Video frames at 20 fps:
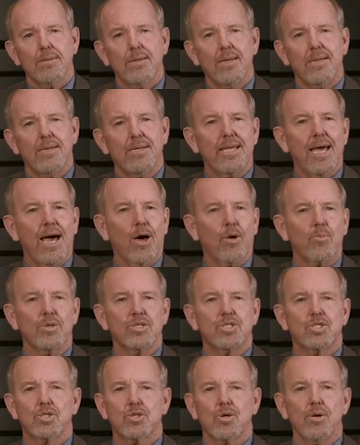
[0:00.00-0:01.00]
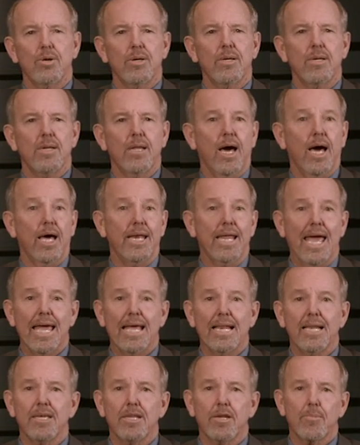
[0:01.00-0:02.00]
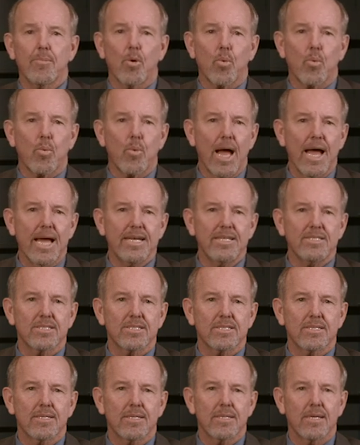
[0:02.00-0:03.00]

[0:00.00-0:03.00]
endowed with certain unalienable rights,